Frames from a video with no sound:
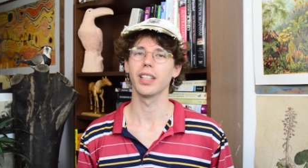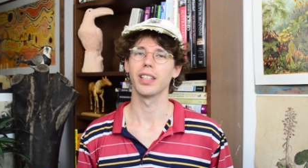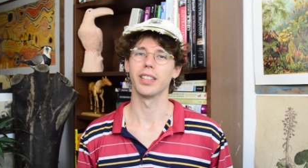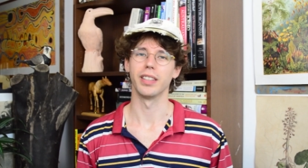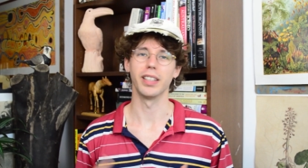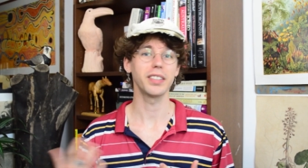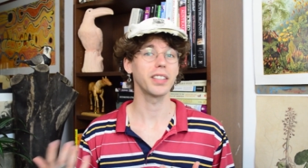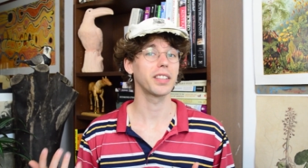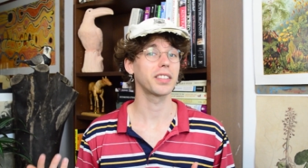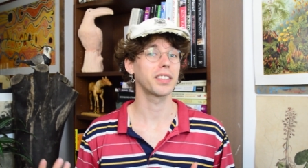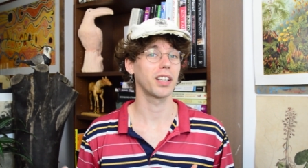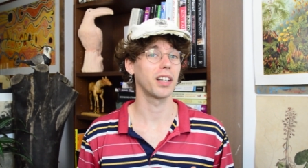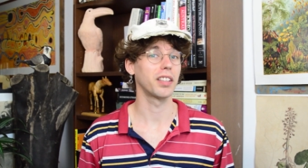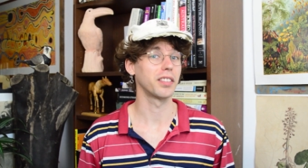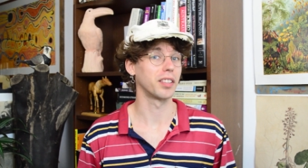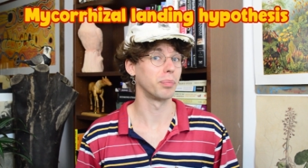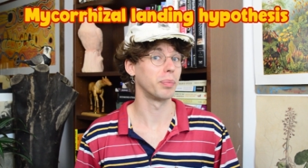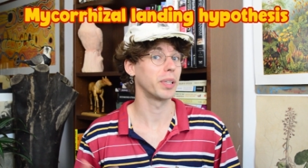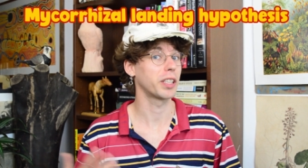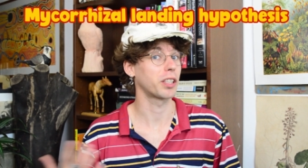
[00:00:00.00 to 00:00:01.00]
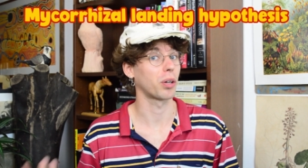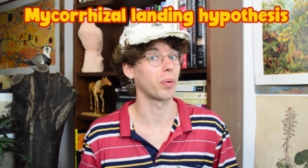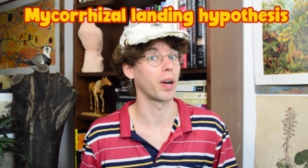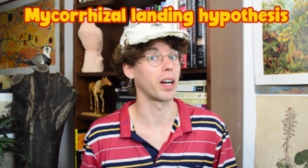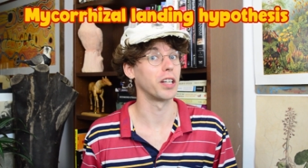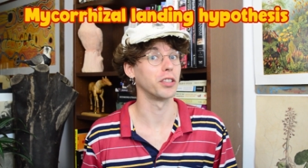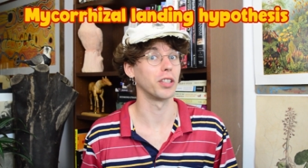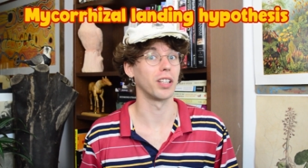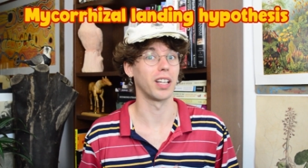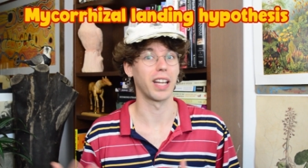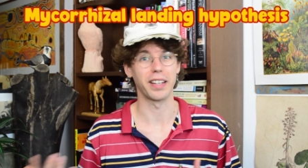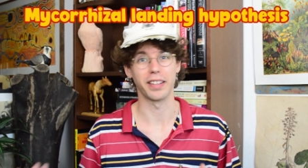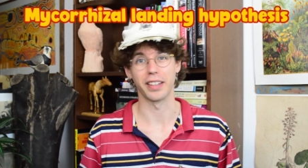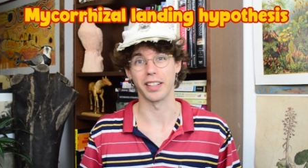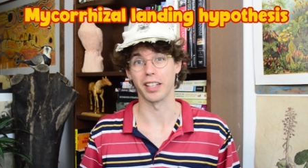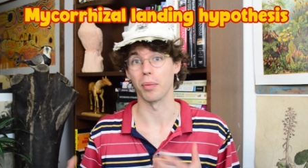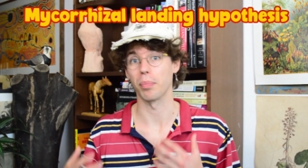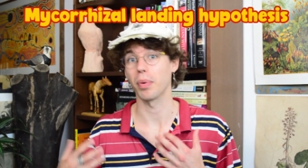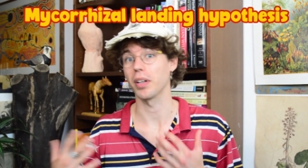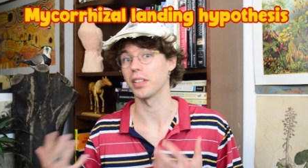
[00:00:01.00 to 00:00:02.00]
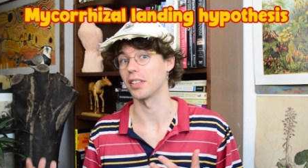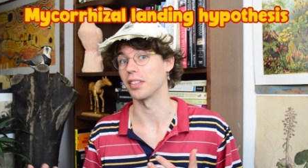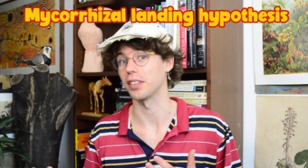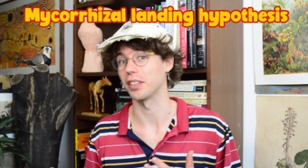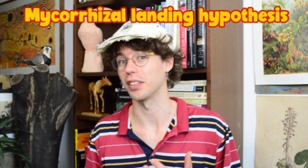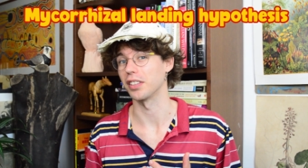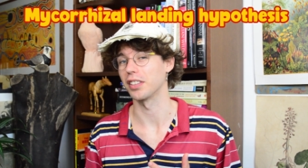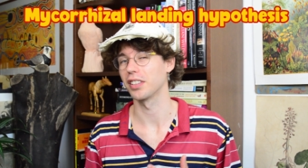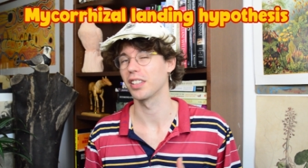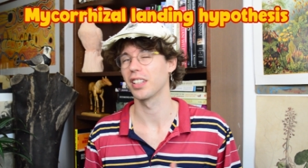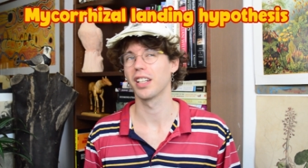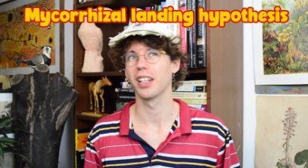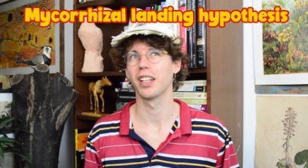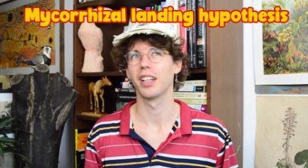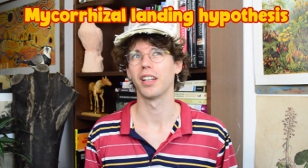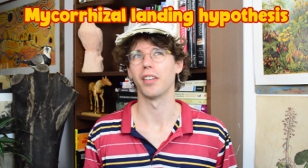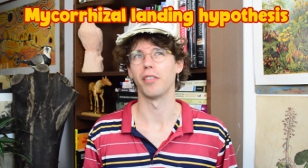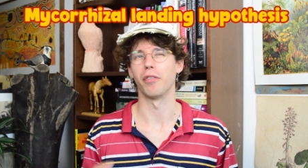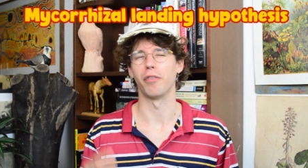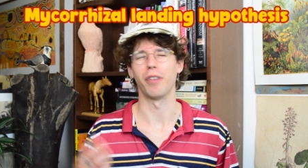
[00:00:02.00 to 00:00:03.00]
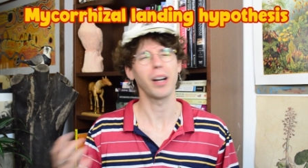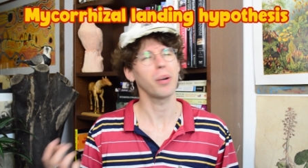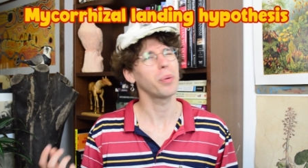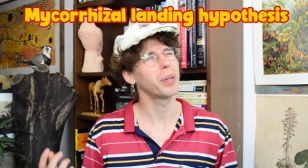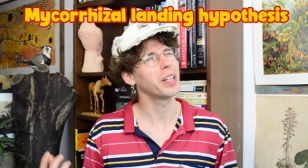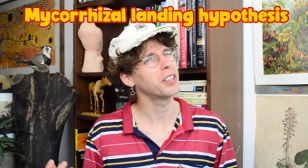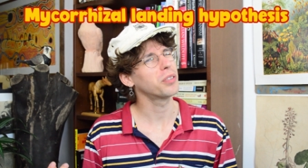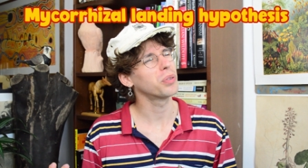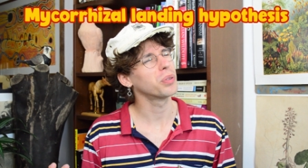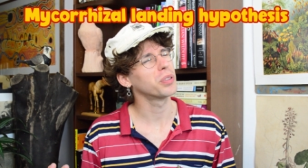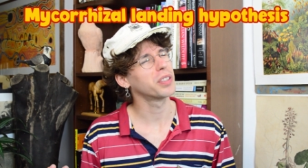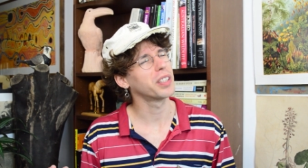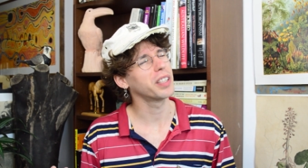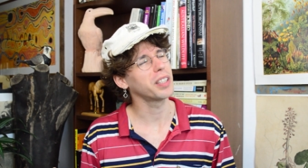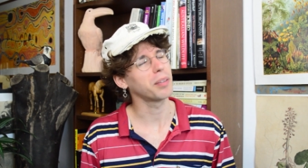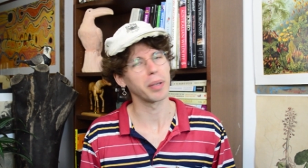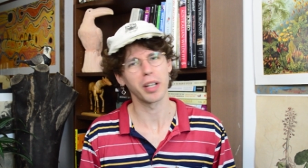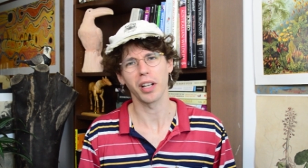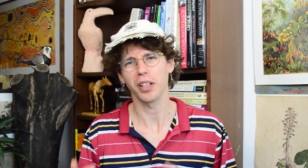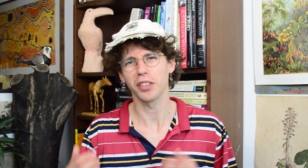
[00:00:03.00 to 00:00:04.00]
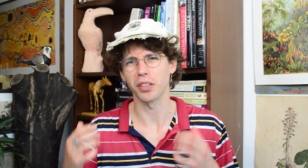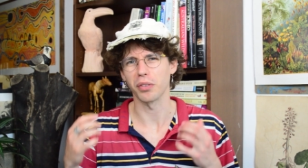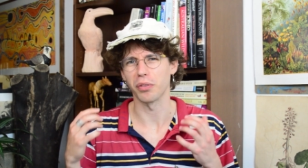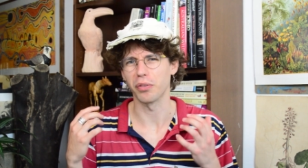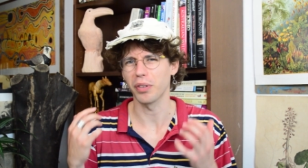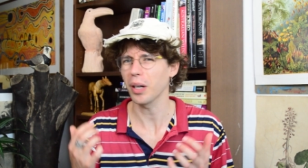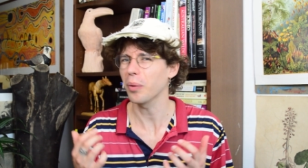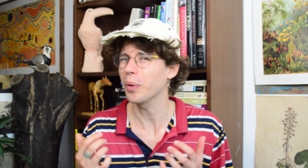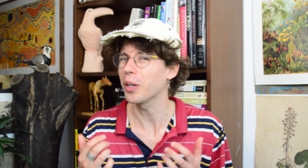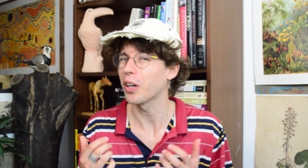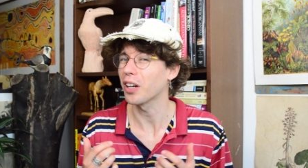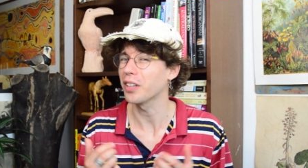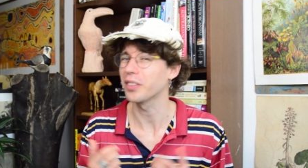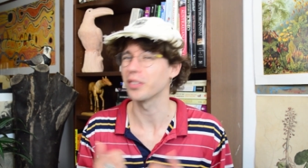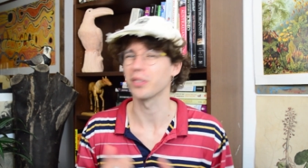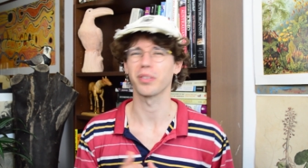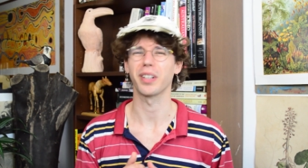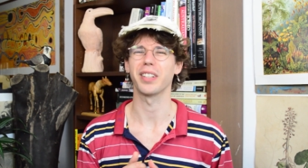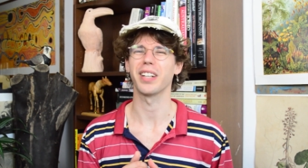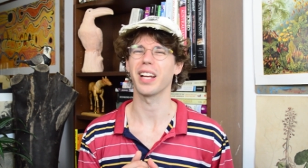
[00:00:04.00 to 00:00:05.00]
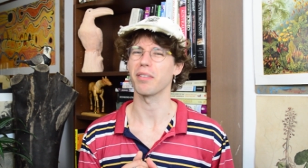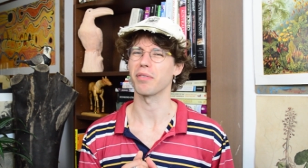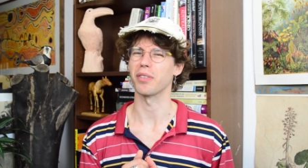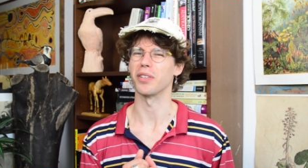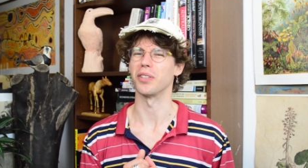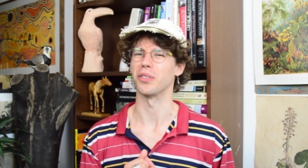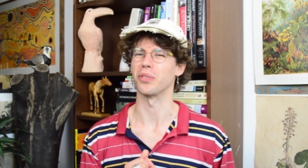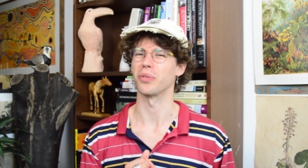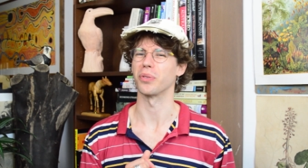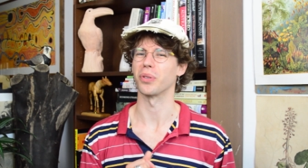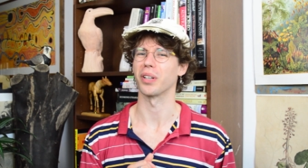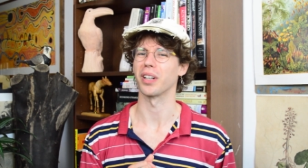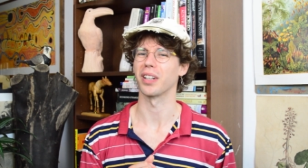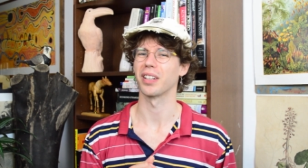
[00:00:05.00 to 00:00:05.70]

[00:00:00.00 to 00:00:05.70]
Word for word: This is called the mycorrhizal landing hypothesis. Very interesting, but also very hard to find evidence for.